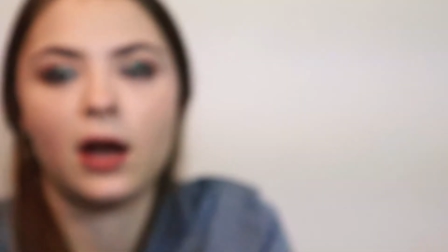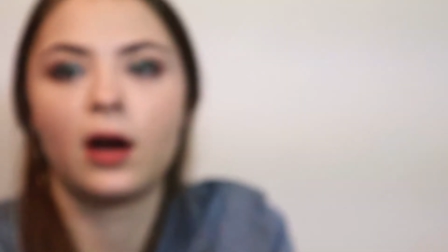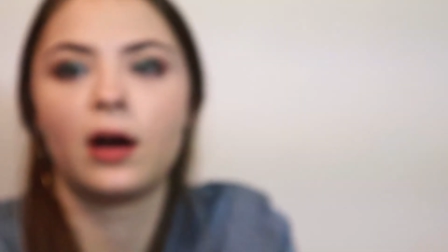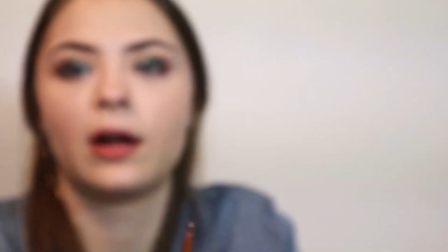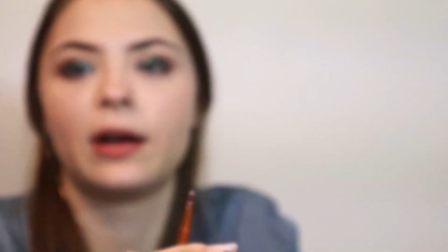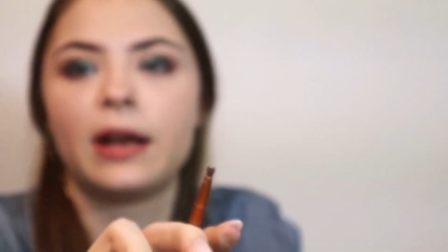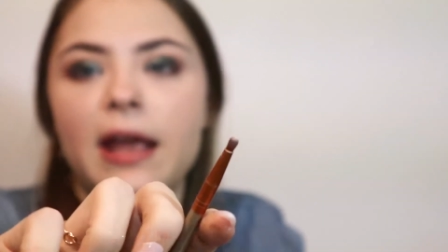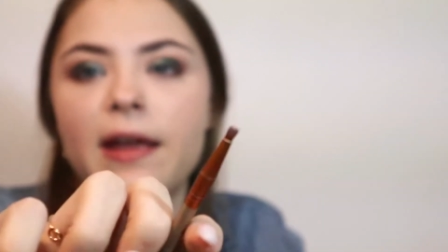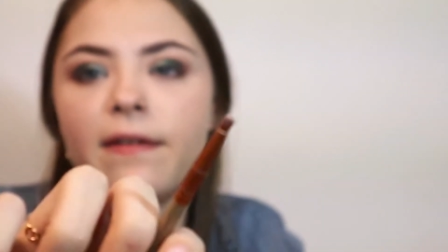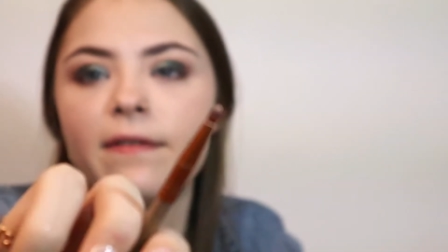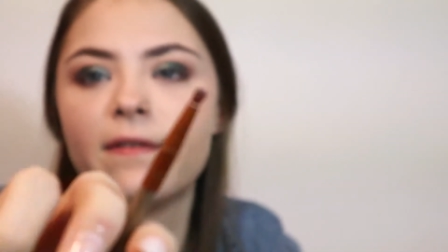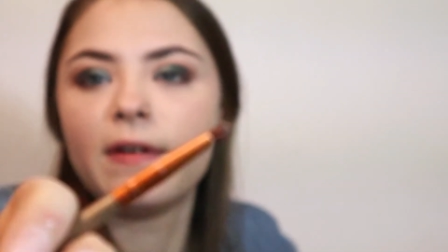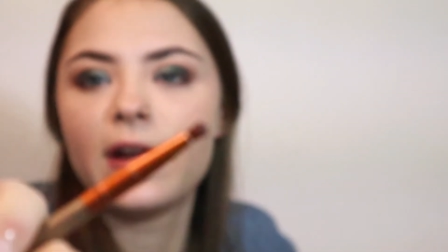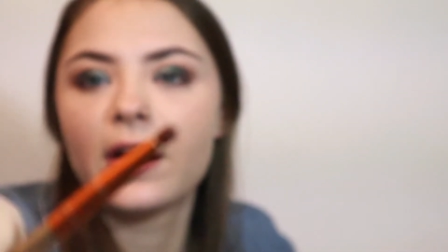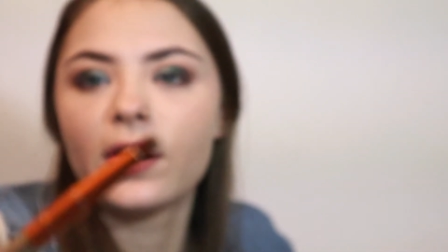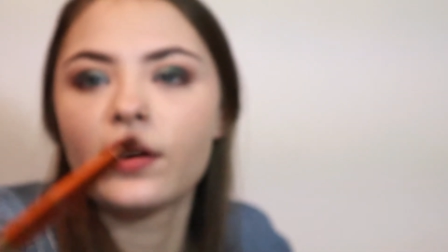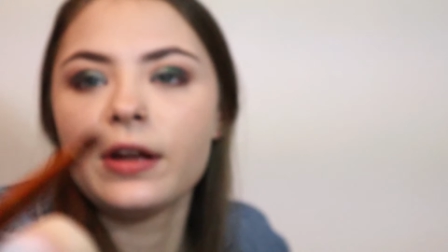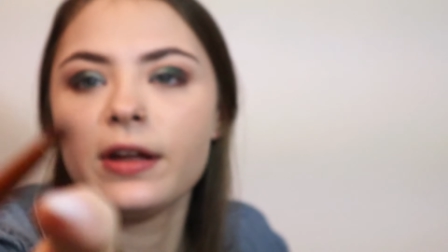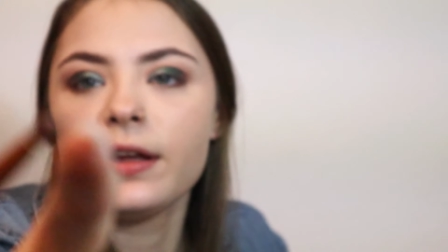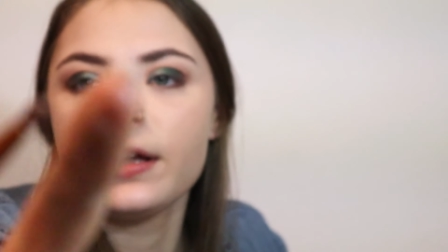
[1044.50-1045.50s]
on a
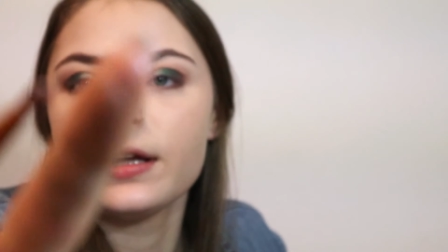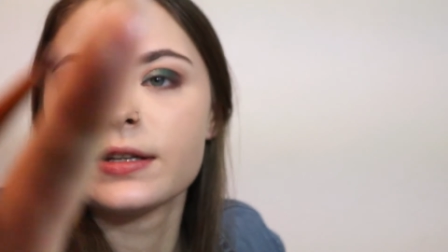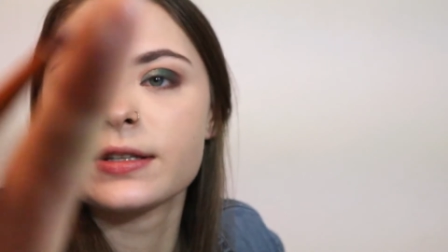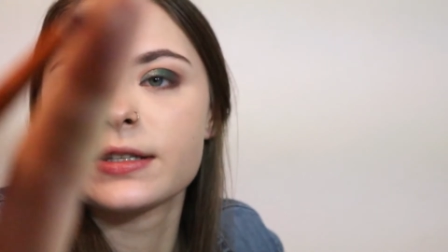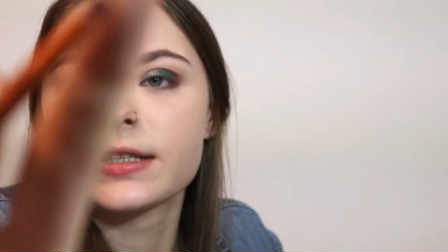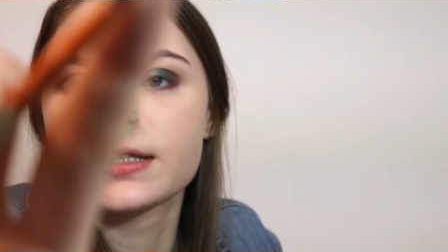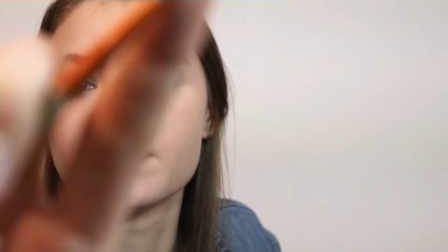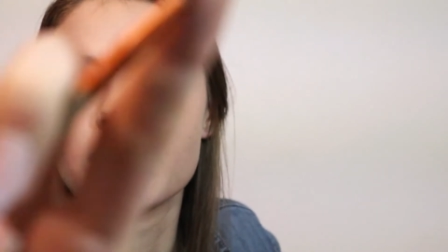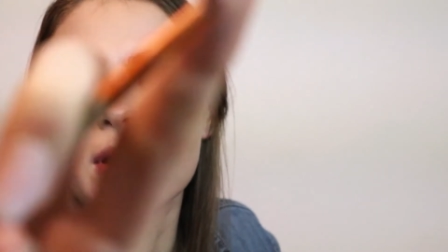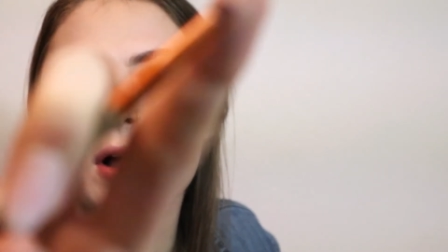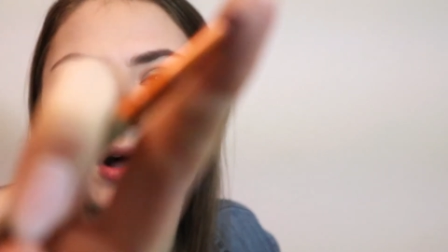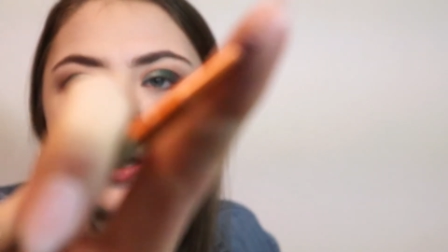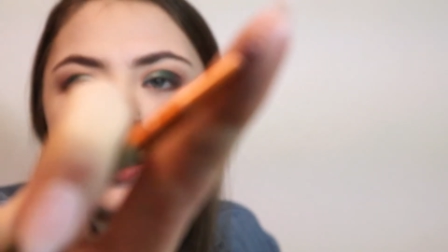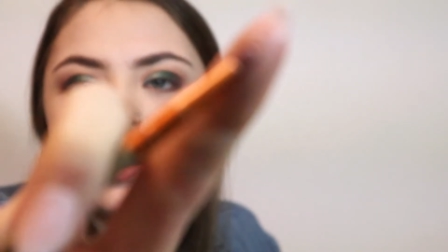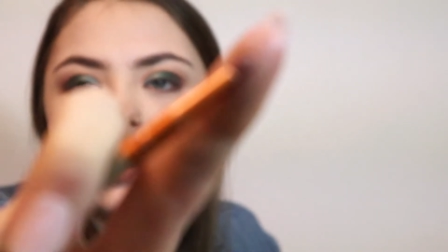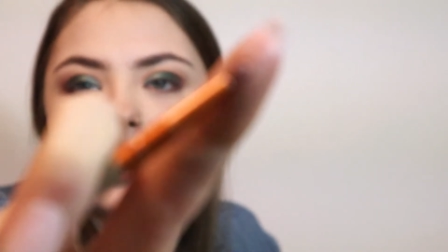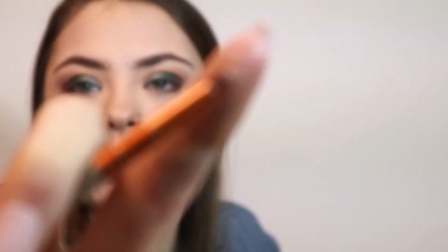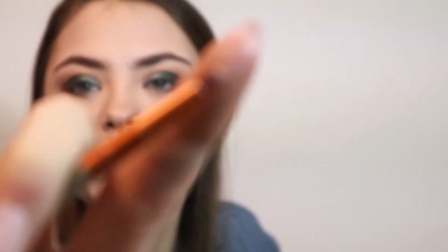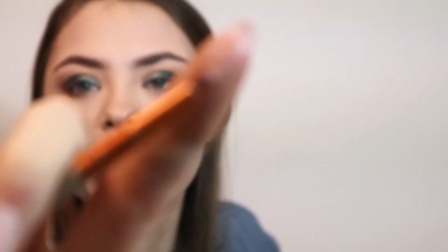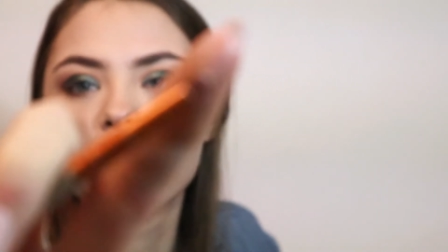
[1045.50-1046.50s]
very
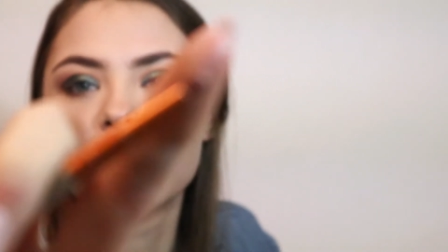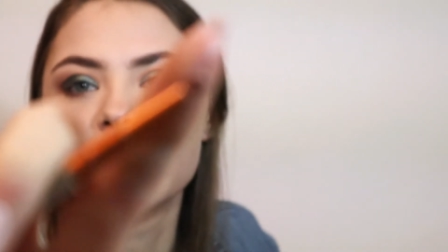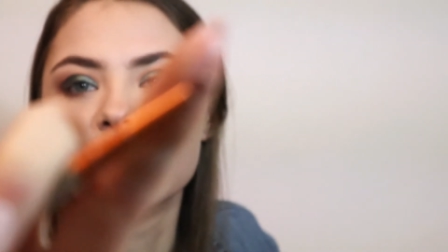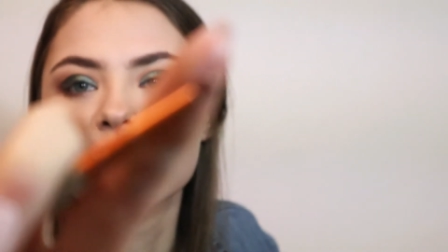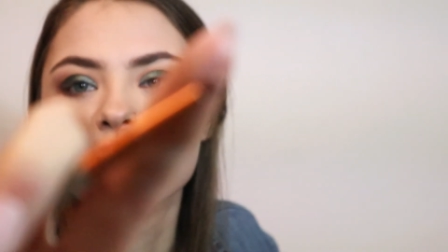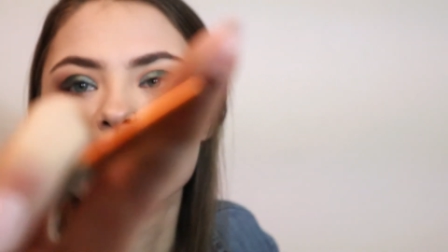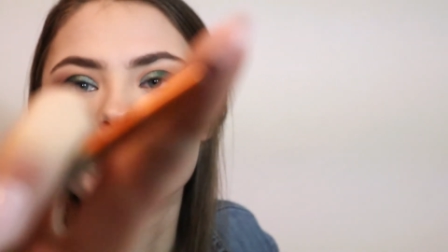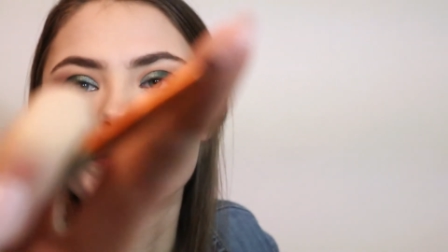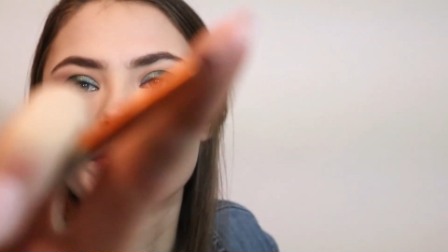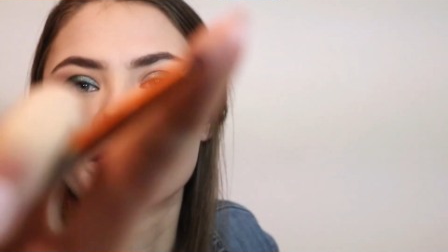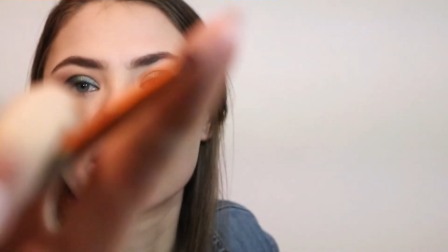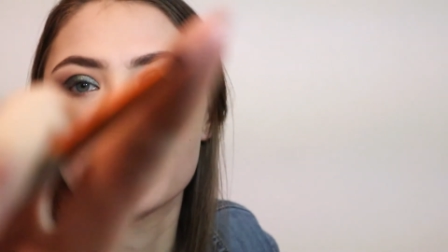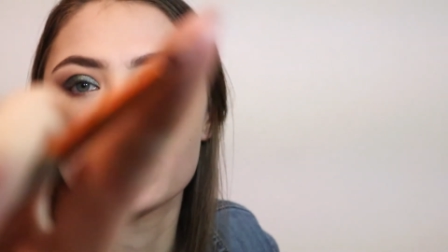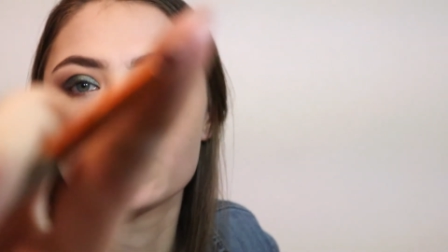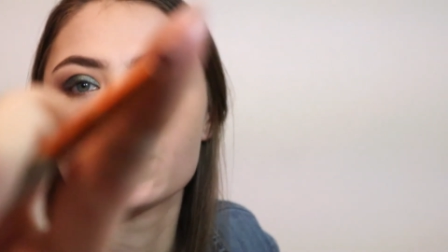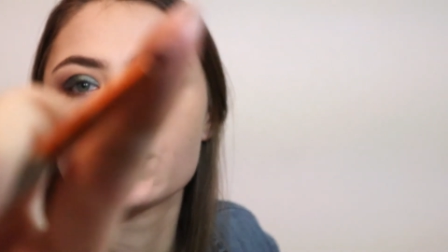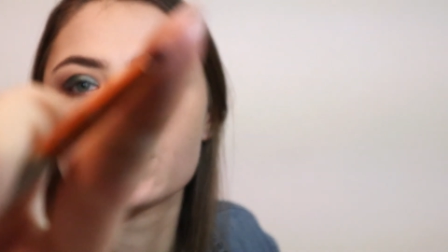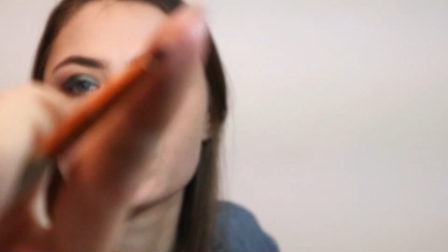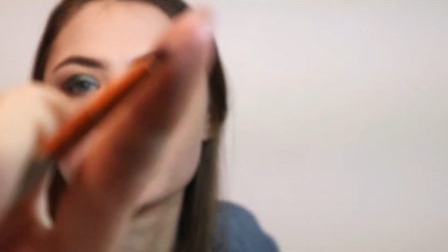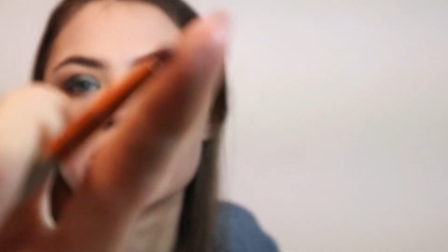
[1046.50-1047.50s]
small pencil
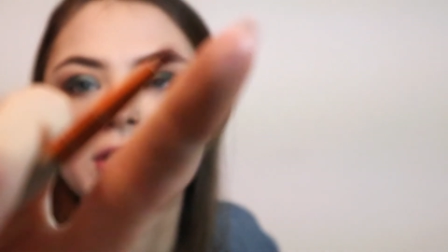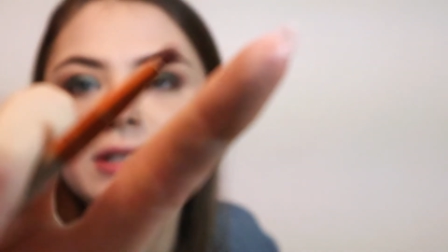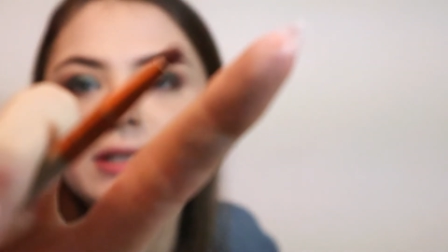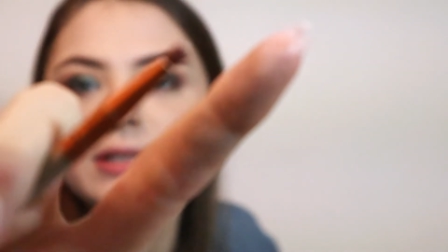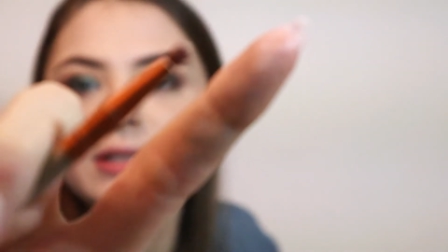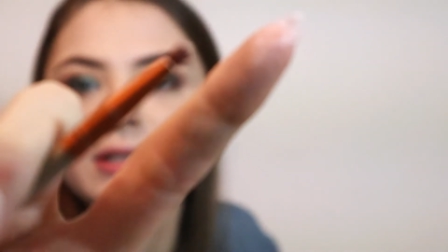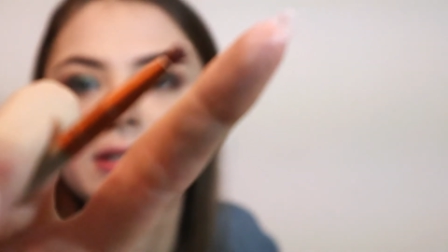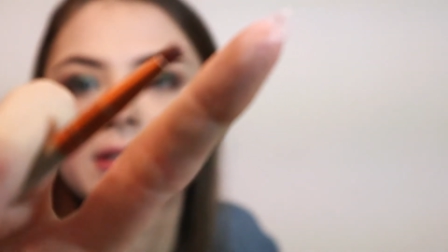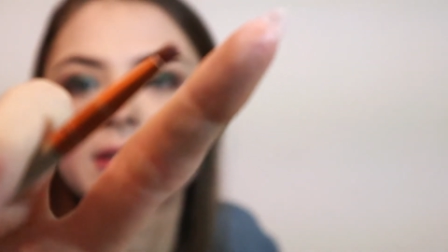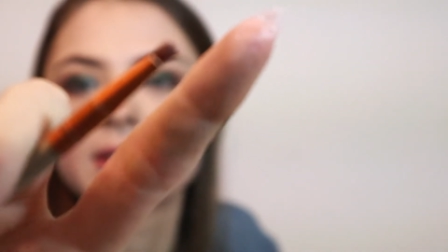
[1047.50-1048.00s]
brush. This